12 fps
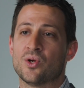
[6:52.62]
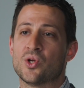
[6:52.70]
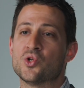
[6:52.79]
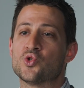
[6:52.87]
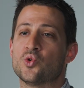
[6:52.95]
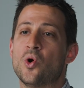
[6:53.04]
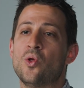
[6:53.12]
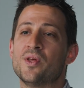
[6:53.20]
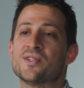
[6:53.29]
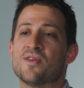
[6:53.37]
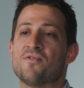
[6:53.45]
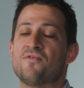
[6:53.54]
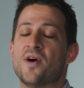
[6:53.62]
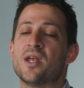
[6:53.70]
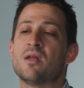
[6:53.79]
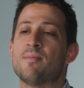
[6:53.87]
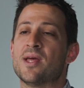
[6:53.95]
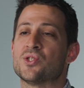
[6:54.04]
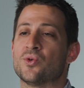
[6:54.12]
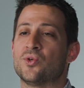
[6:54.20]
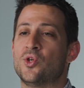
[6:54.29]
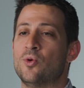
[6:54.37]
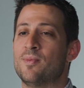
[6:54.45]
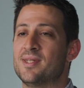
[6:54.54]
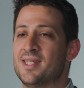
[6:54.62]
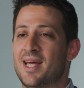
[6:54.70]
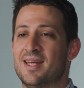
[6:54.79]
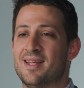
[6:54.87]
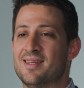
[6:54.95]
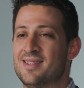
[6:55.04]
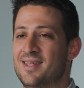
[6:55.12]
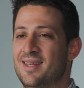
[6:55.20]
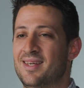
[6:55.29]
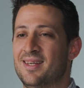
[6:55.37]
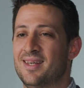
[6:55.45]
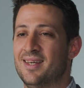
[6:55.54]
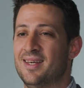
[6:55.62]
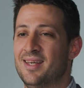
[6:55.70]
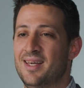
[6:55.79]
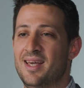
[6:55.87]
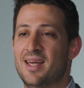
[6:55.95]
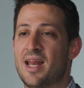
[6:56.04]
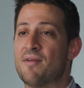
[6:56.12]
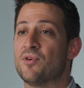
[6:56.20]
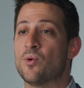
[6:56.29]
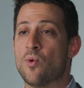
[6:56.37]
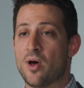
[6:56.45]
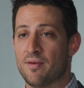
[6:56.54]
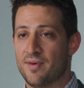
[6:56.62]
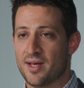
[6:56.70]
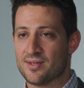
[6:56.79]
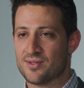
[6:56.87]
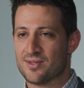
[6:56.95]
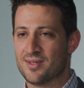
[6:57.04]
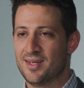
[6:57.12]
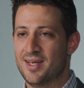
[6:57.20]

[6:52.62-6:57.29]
Control is the fundamental human tendency in every one of us.